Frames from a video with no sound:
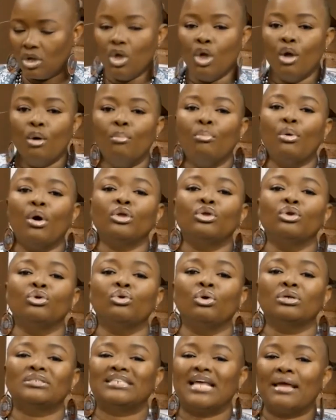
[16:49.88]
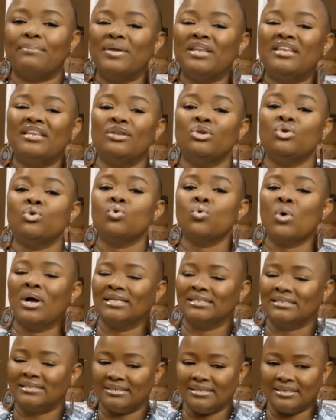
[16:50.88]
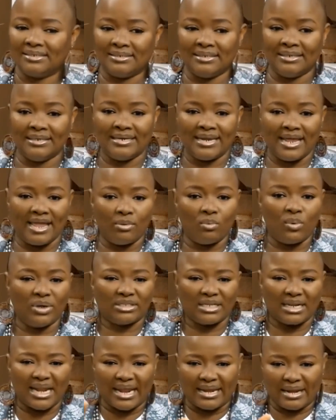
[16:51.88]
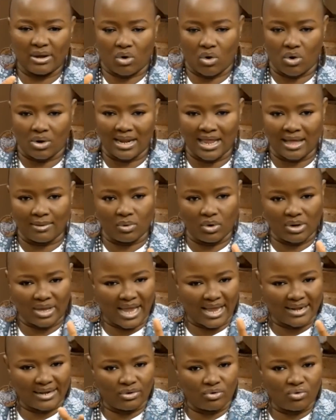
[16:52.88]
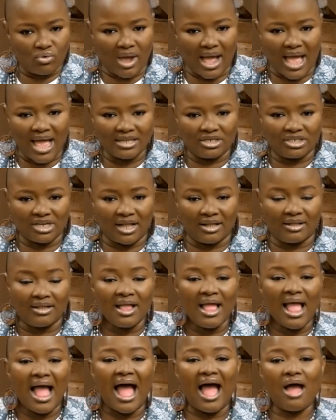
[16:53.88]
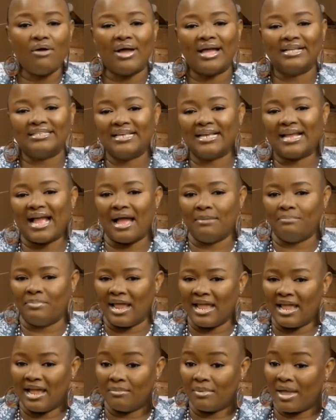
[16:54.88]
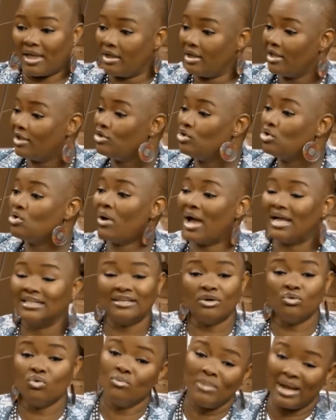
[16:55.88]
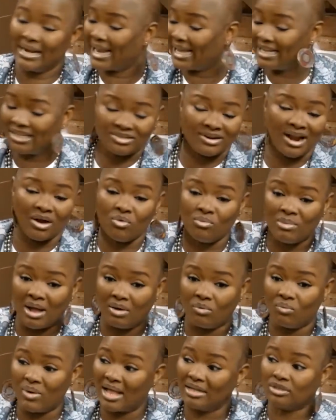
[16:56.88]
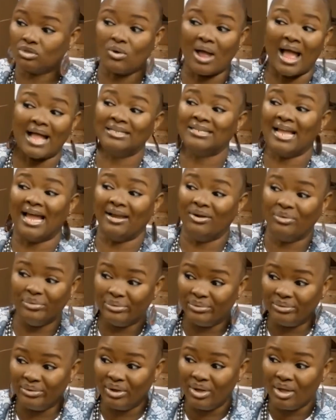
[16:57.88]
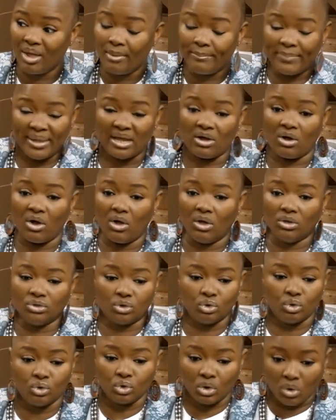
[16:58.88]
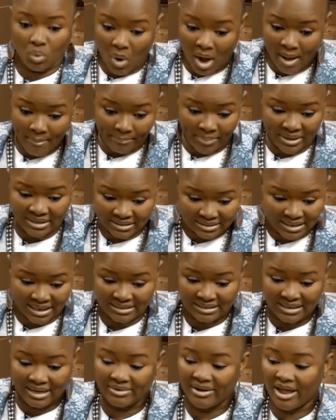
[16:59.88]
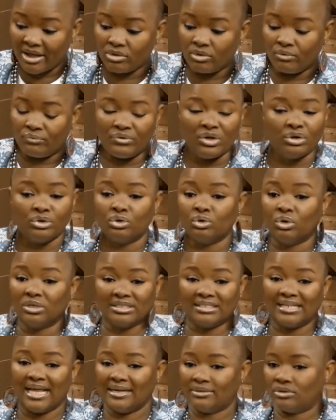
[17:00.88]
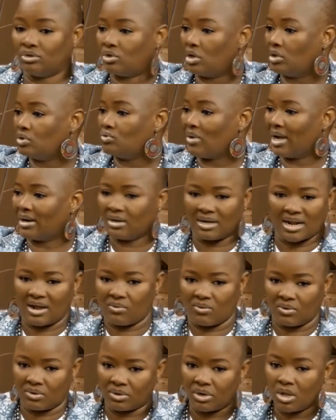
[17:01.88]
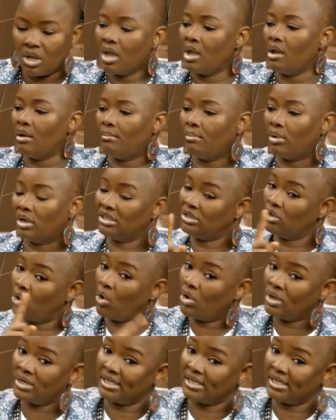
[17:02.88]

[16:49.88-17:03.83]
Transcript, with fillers: But you know, Sabi, the nuances, the name, what are they calling them? Okay, they do agile. How I take apply them? You as a woman, Nigerian woman, we are so agile, because you do one business, now you fail. You know, send, you don't do another one. But the only